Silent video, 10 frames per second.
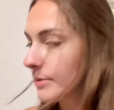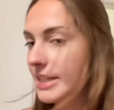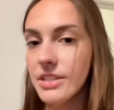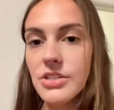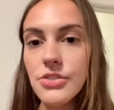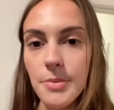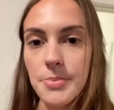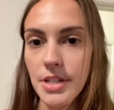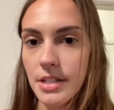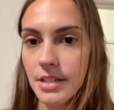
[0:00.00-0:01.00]
I read the
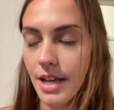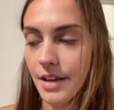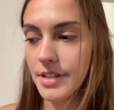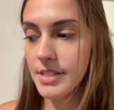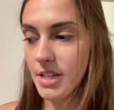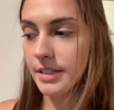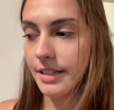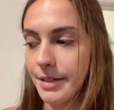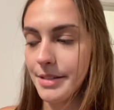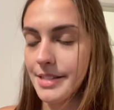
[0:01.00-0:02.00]
description of this
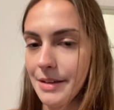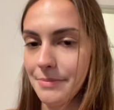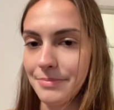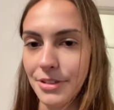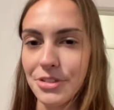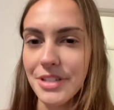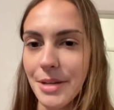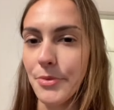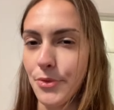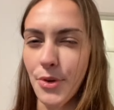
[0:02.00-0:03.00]
online, because I looked it
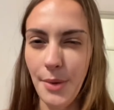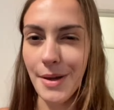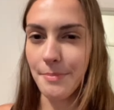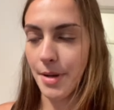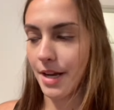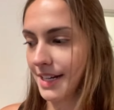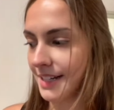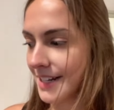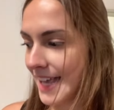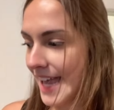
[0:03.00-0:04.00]
up before I went and bought
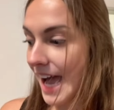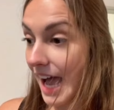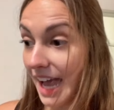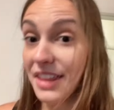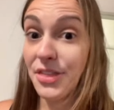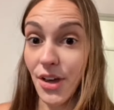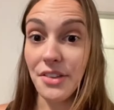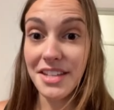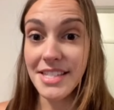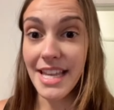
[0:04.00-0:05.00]
it, I
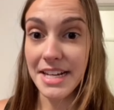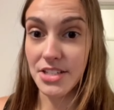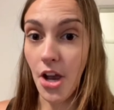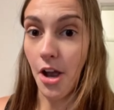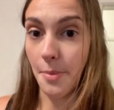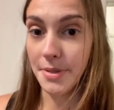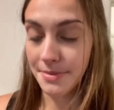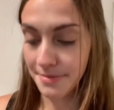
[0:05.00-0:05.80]
thought this had a top,